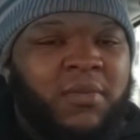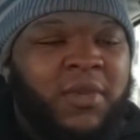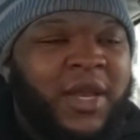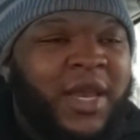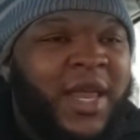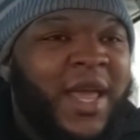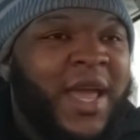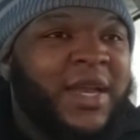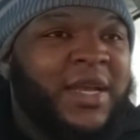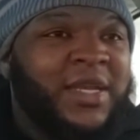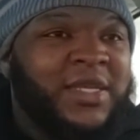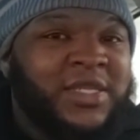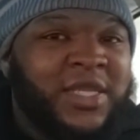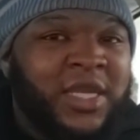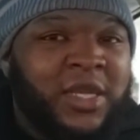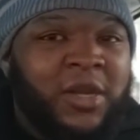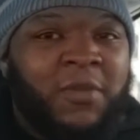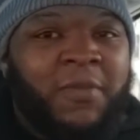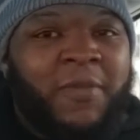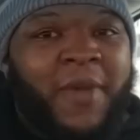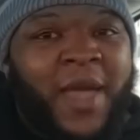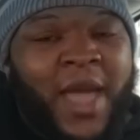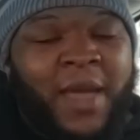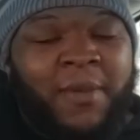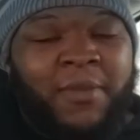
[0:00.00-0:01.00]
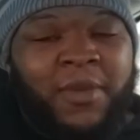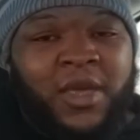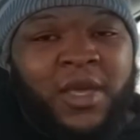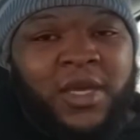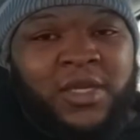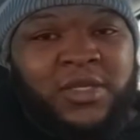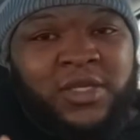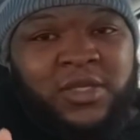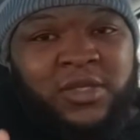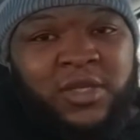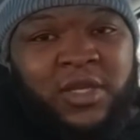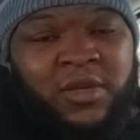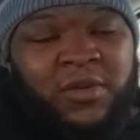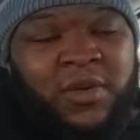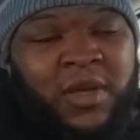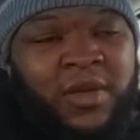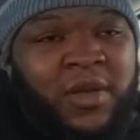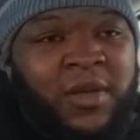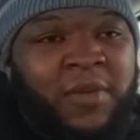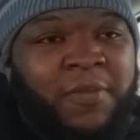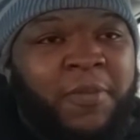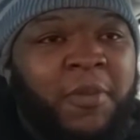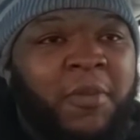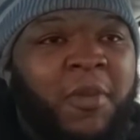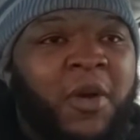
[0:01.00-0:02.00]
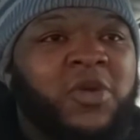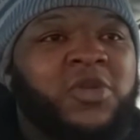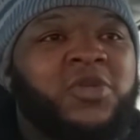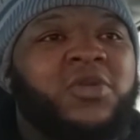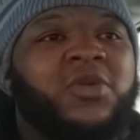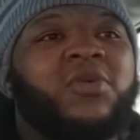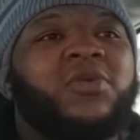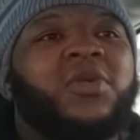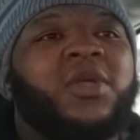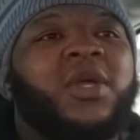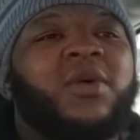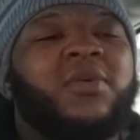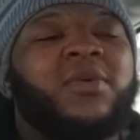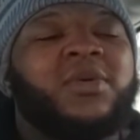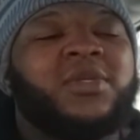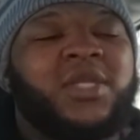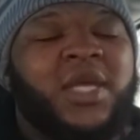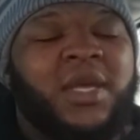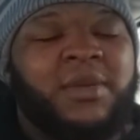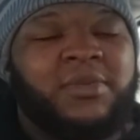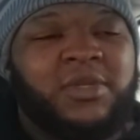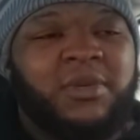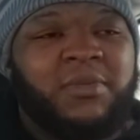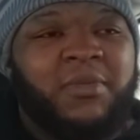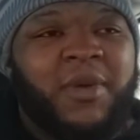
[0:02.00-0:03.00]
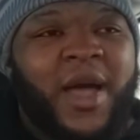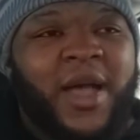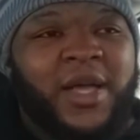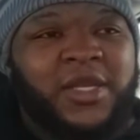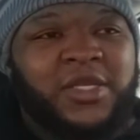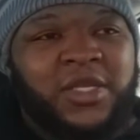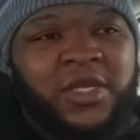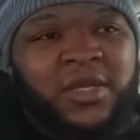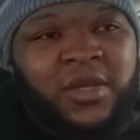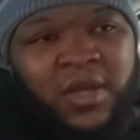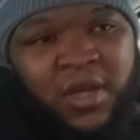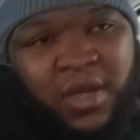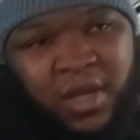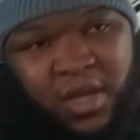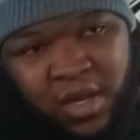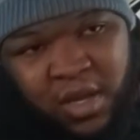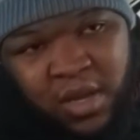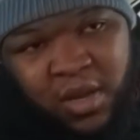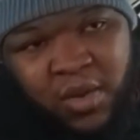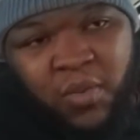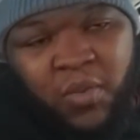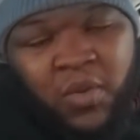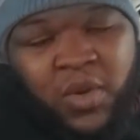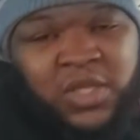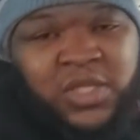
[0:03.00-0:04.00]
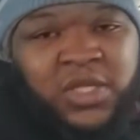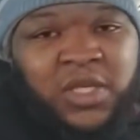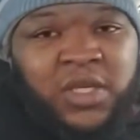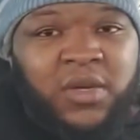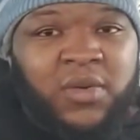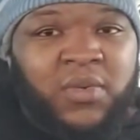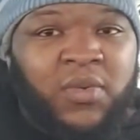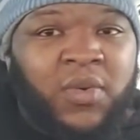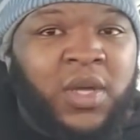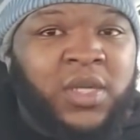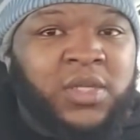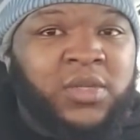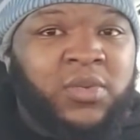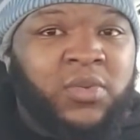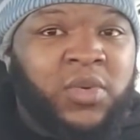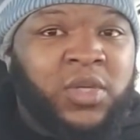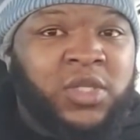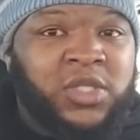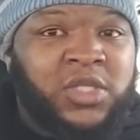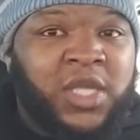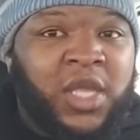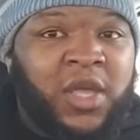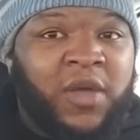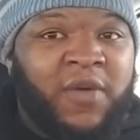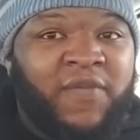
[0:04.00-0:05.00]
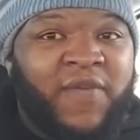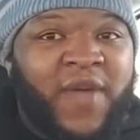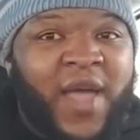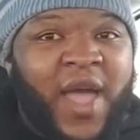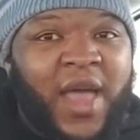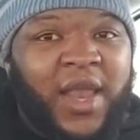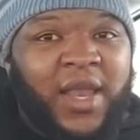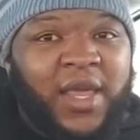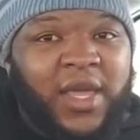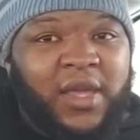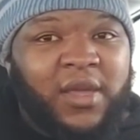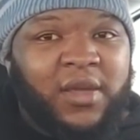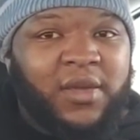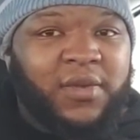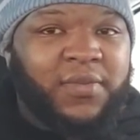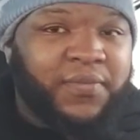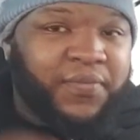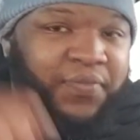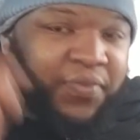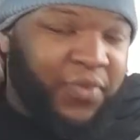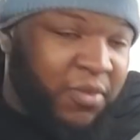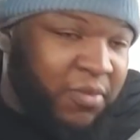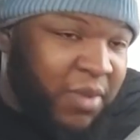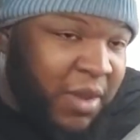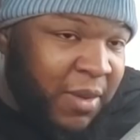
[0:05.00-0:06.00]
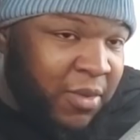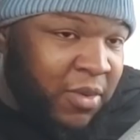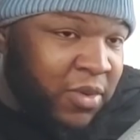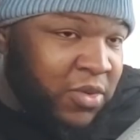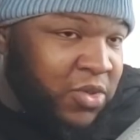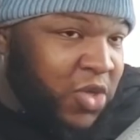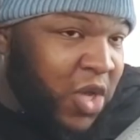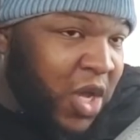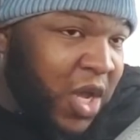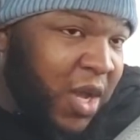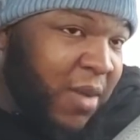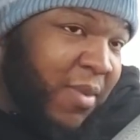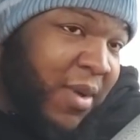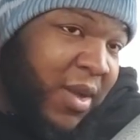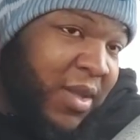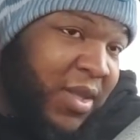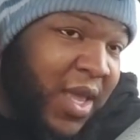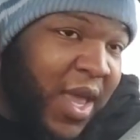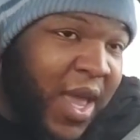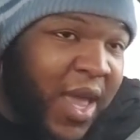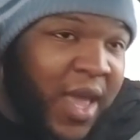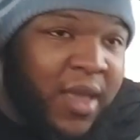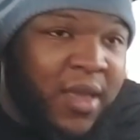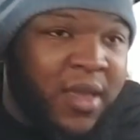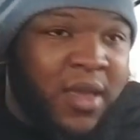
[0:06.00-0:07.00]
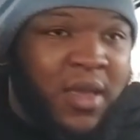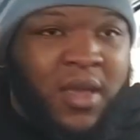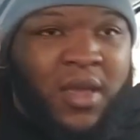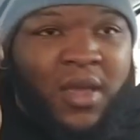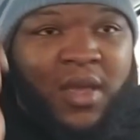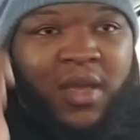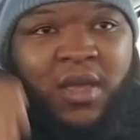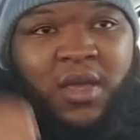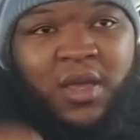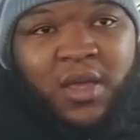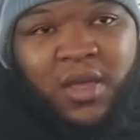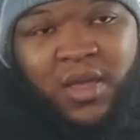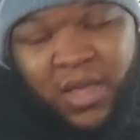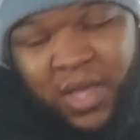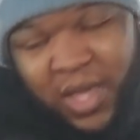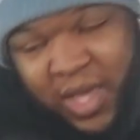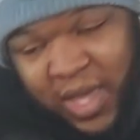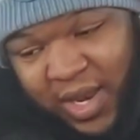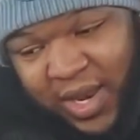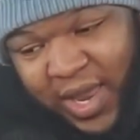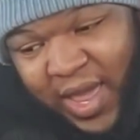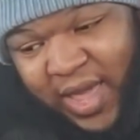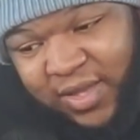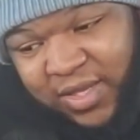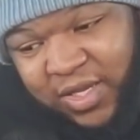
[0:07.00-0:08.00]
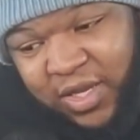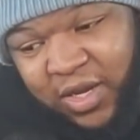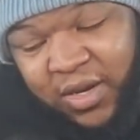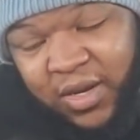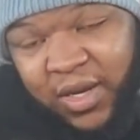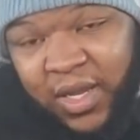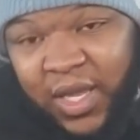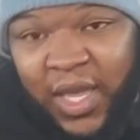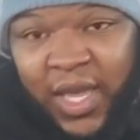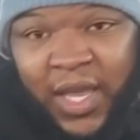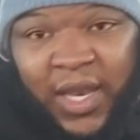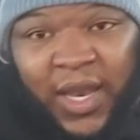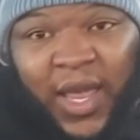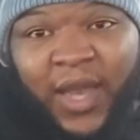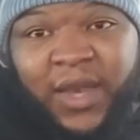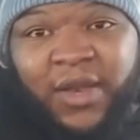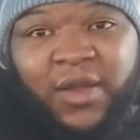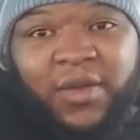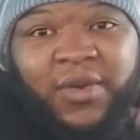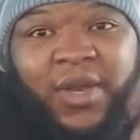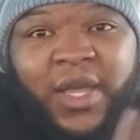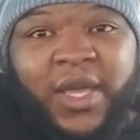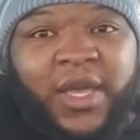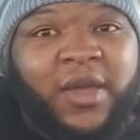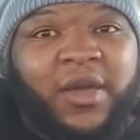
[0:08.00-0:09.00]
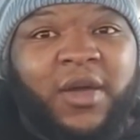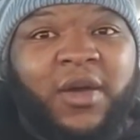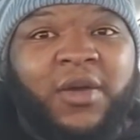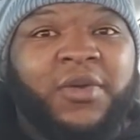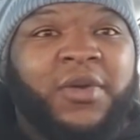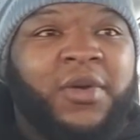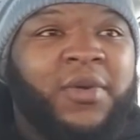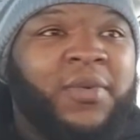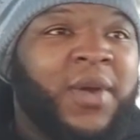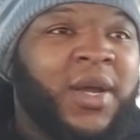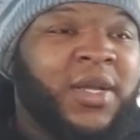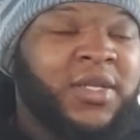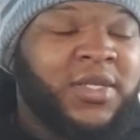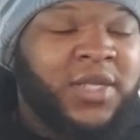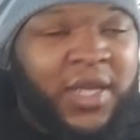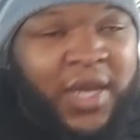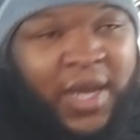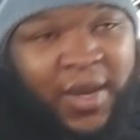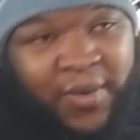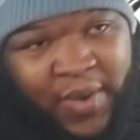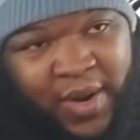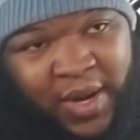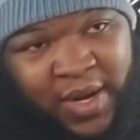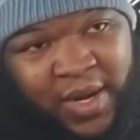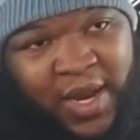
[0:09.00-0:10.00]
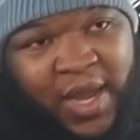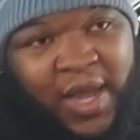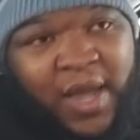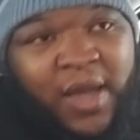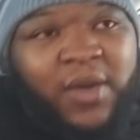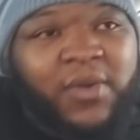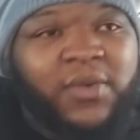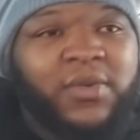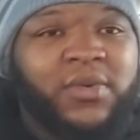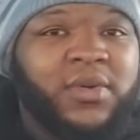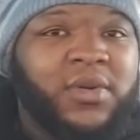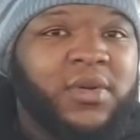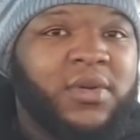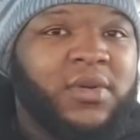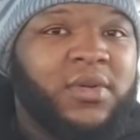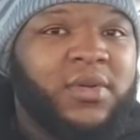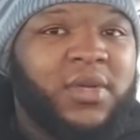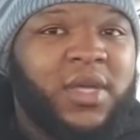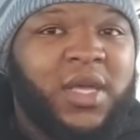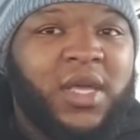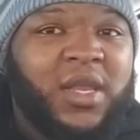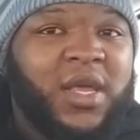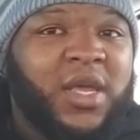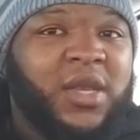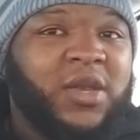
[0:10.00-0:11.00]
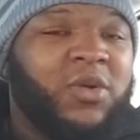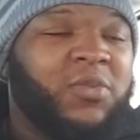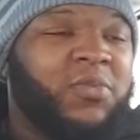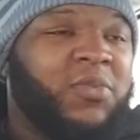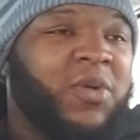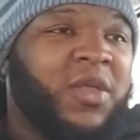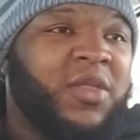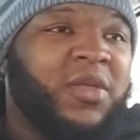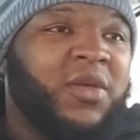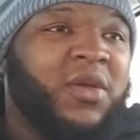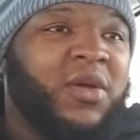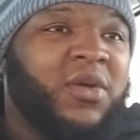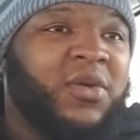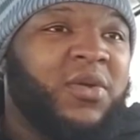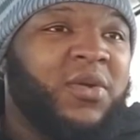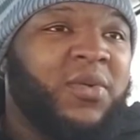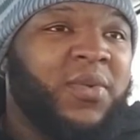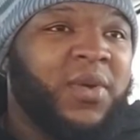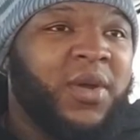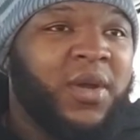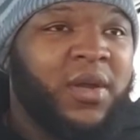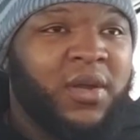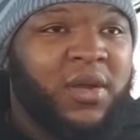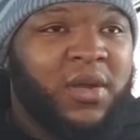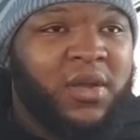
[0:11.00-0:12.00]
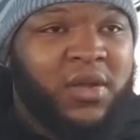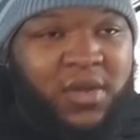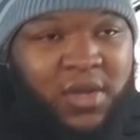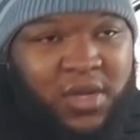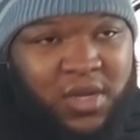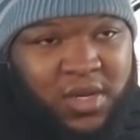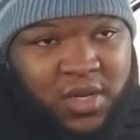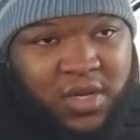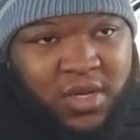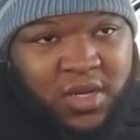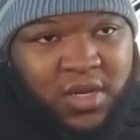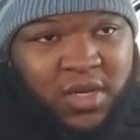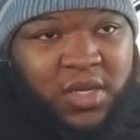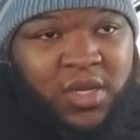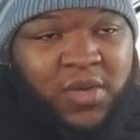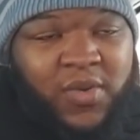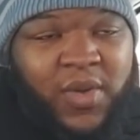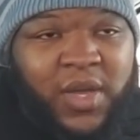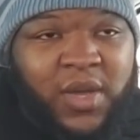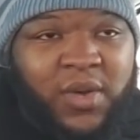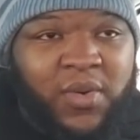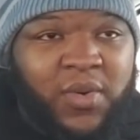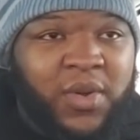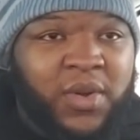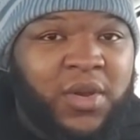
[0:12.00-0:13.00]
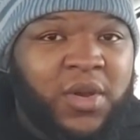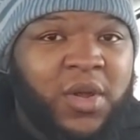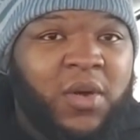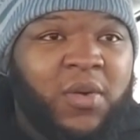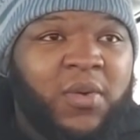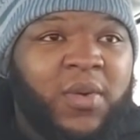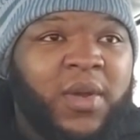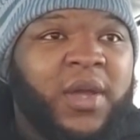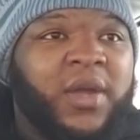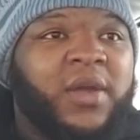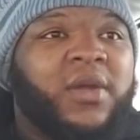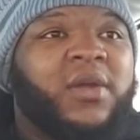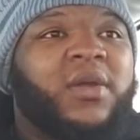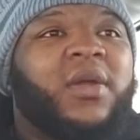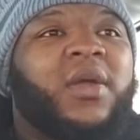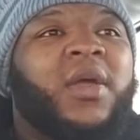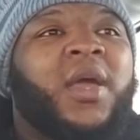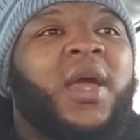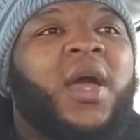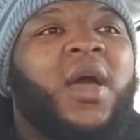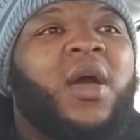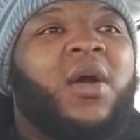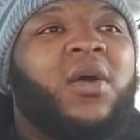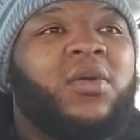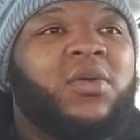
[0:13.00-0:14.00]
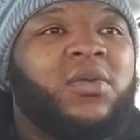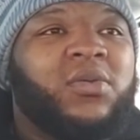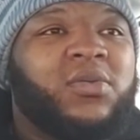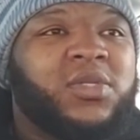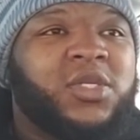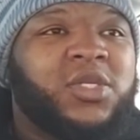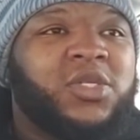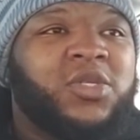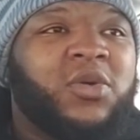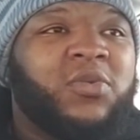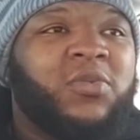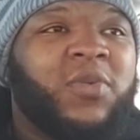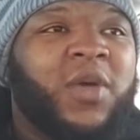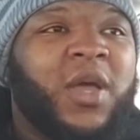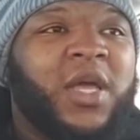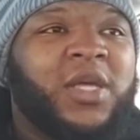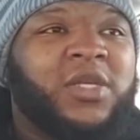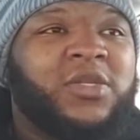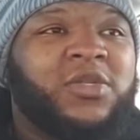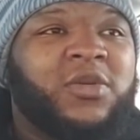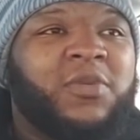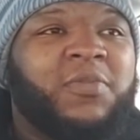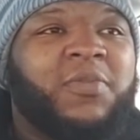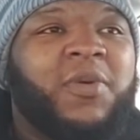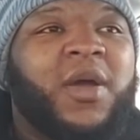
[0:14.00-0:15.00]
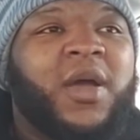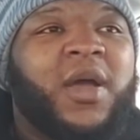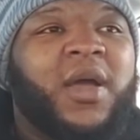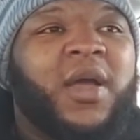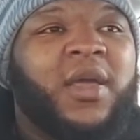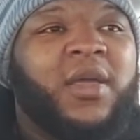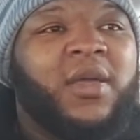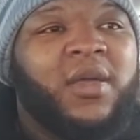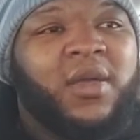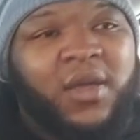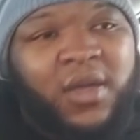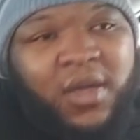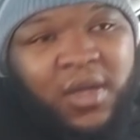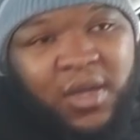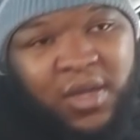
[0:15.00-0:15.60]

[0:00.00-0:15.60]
But he had to send him back because the promotional deal with Samson Boxing was still valid. People don't talk about that. He ain't let no nigga go nowhere. I tell you that right now. He ain't let no brother go nowhere. You ain't going nowhere. Al, you sit your ass on the pine.